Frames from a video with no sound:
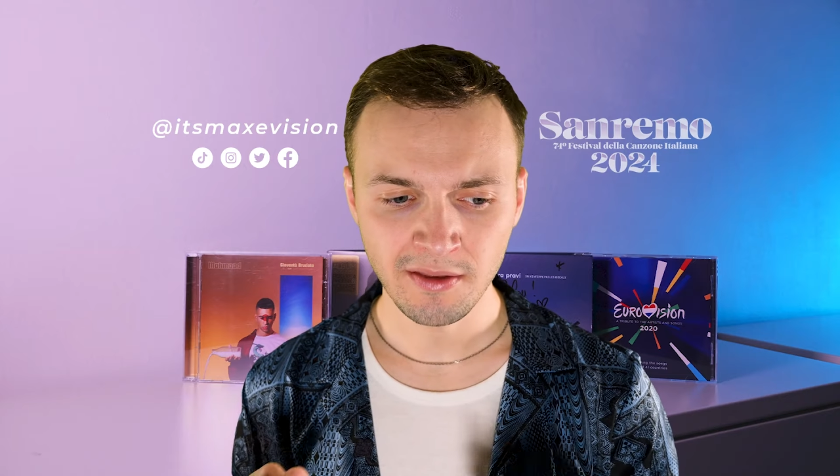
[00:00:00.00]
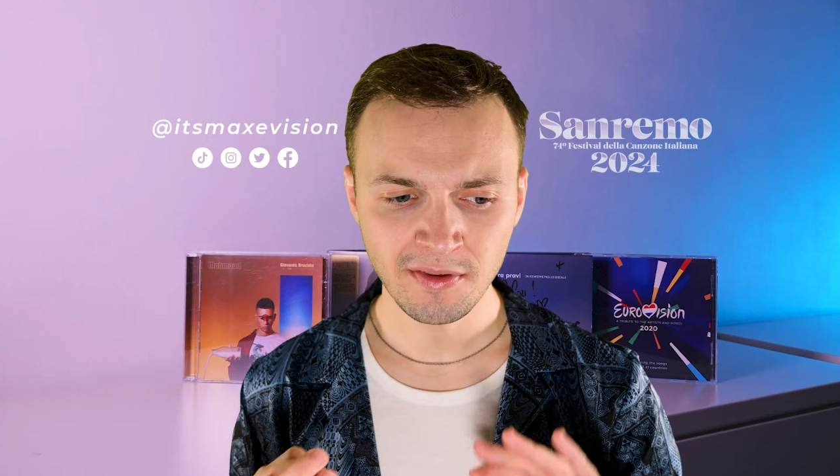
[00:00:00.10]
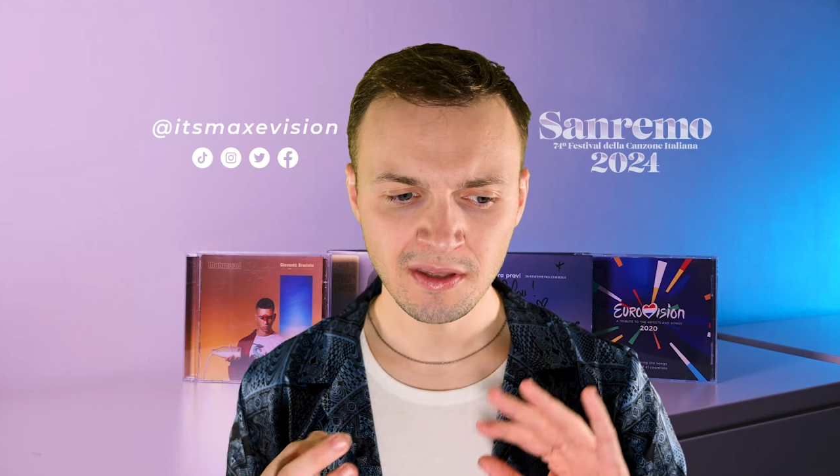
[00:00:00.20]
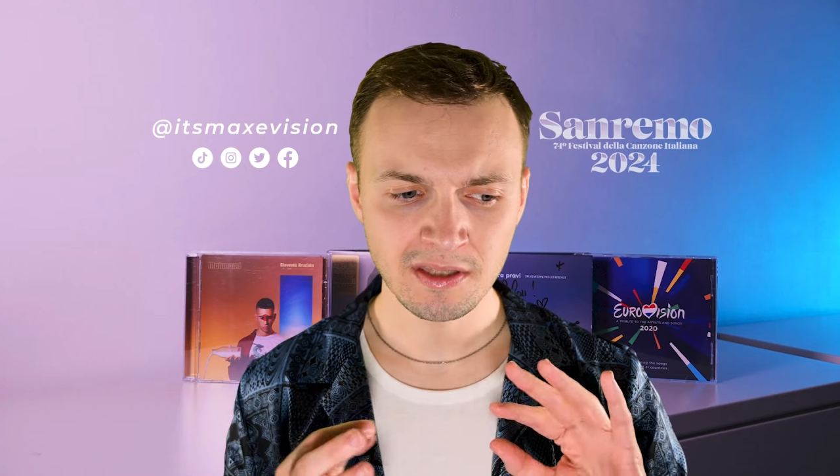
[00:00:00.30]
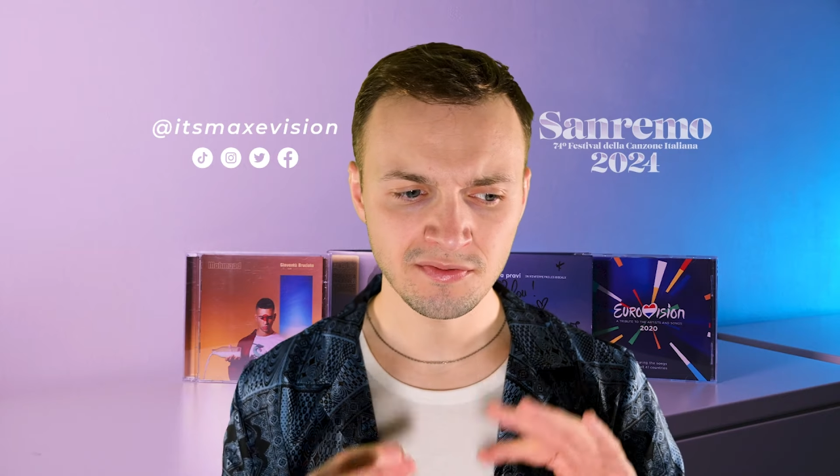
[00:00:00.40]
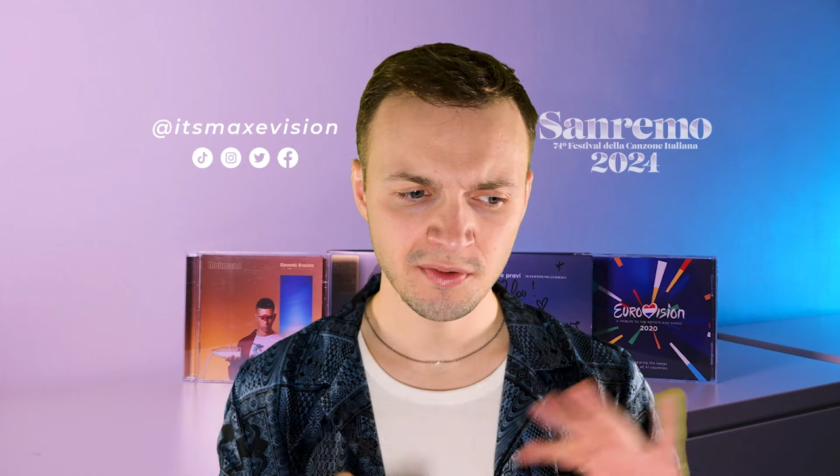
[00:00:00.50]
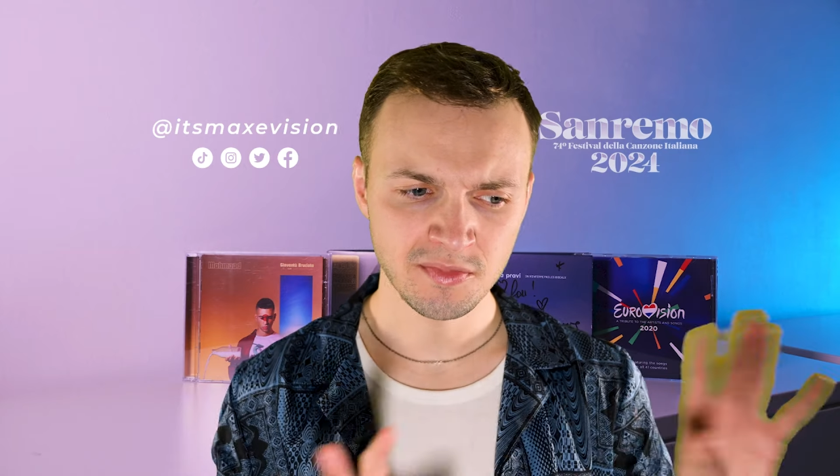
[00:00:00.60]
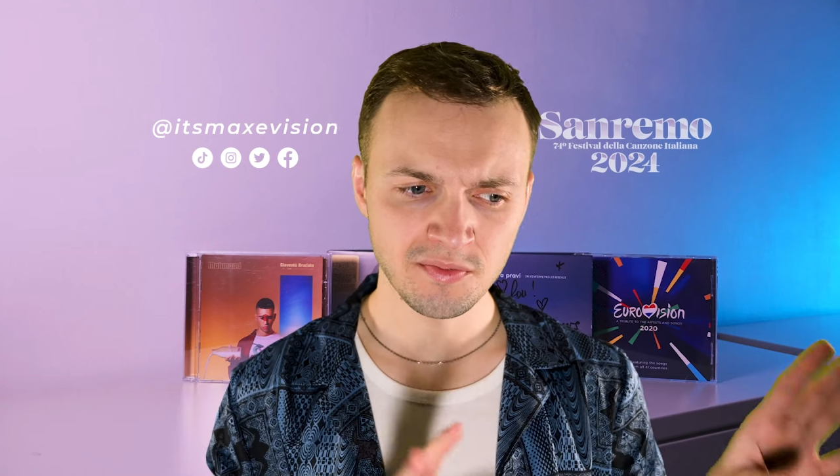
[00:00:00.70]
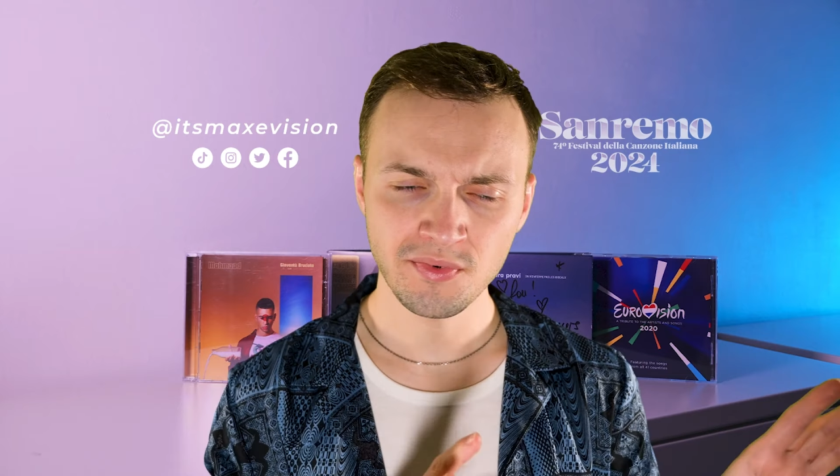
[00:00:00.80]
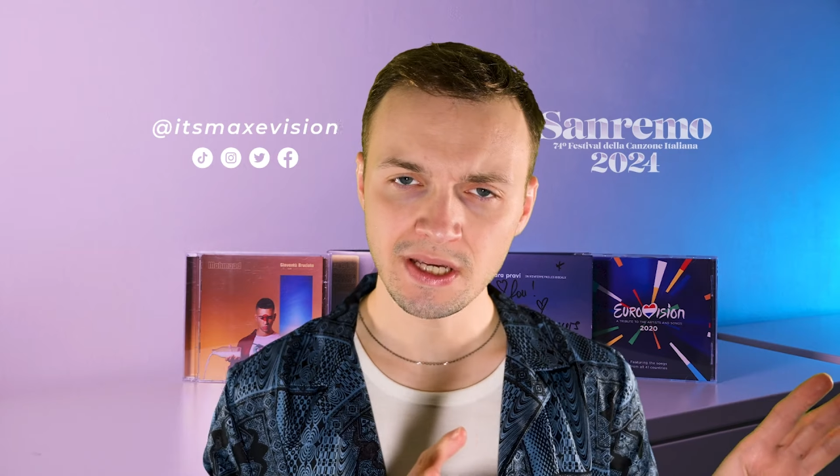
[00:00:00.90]
think it's from
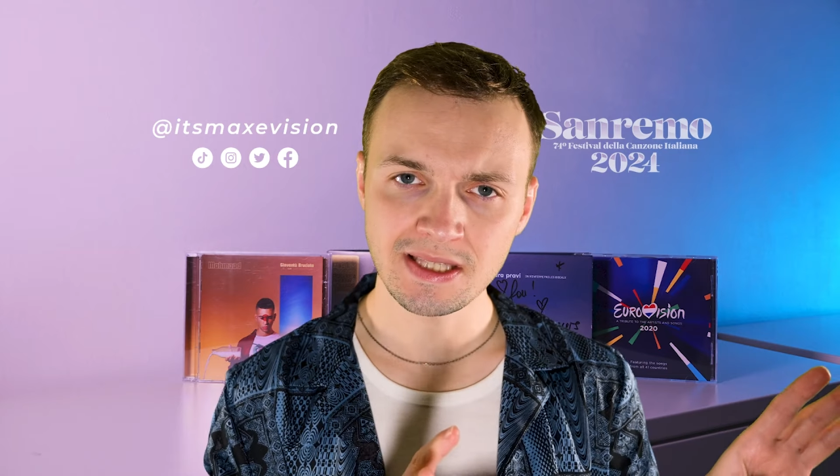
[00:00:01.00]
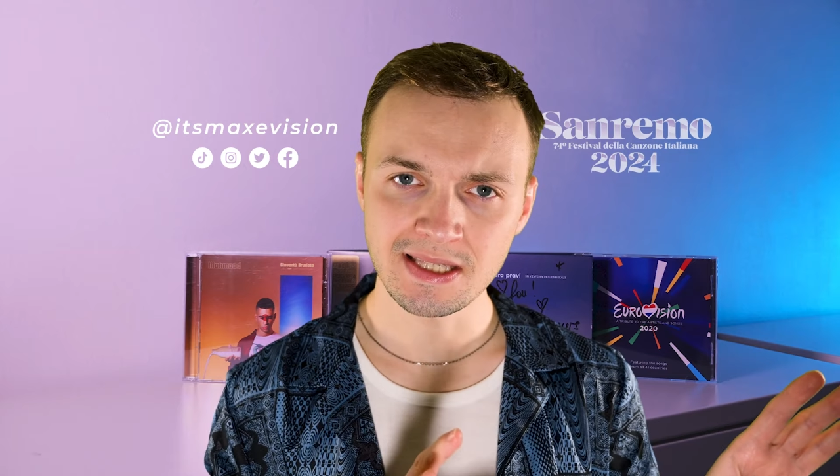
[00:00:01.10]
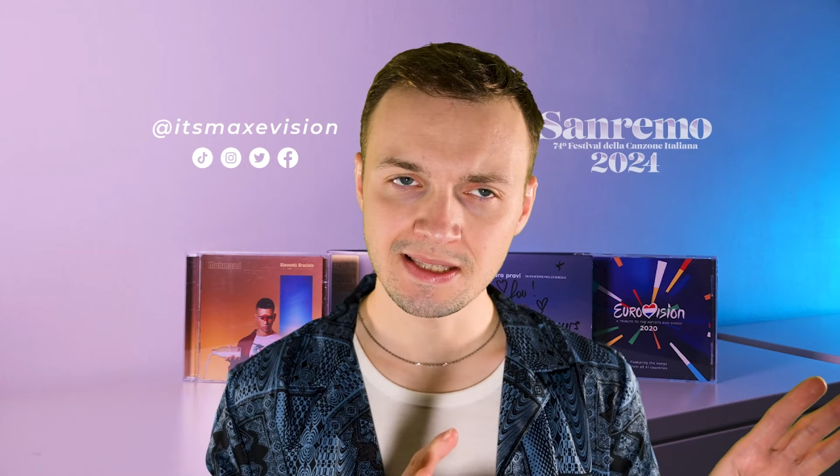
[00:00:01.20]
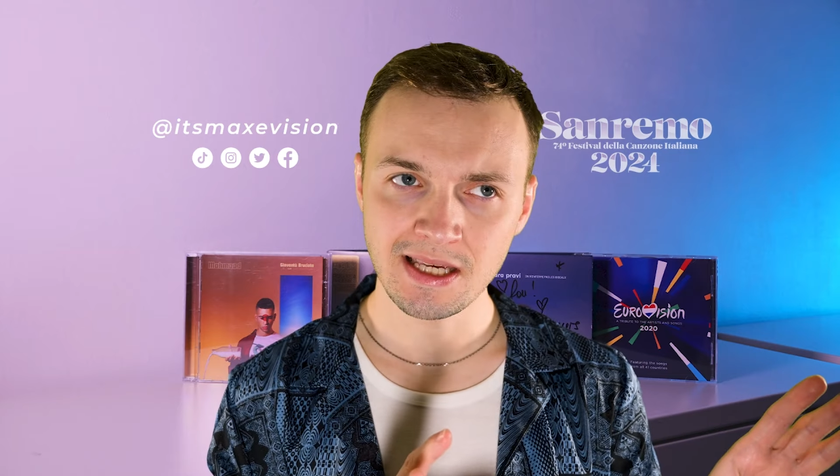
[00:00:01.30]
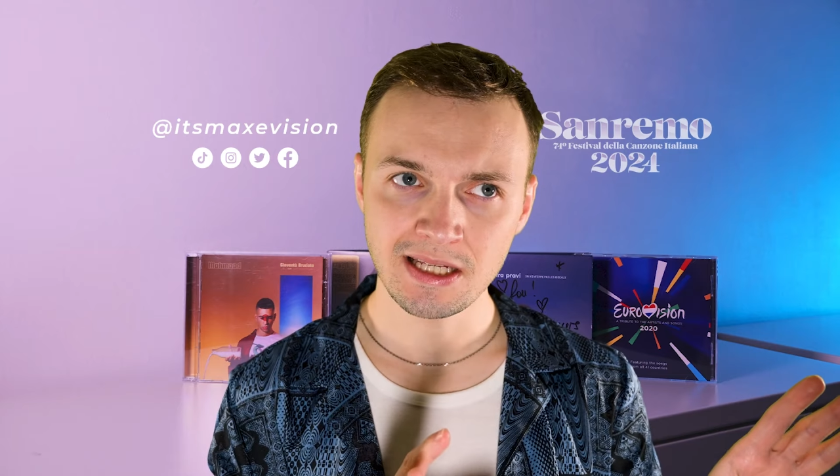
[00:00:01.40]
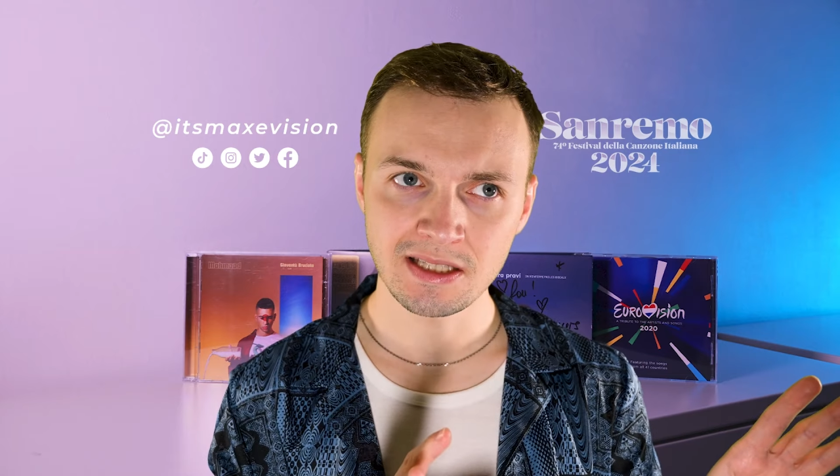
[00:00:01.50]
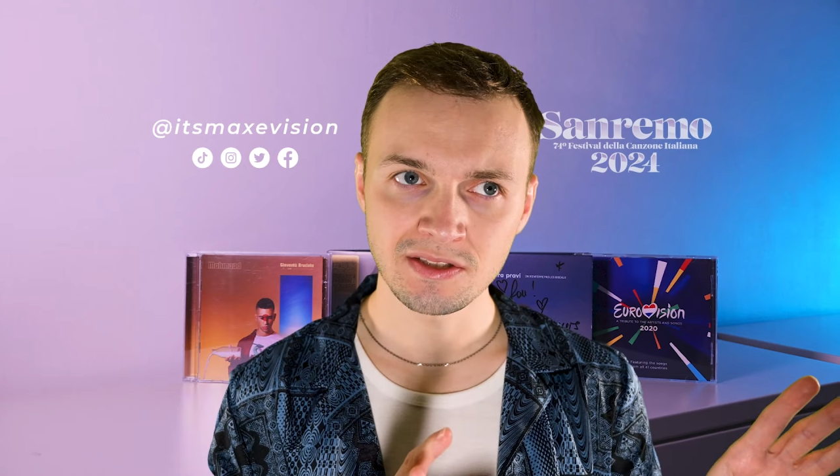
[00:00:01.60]
the press, they say that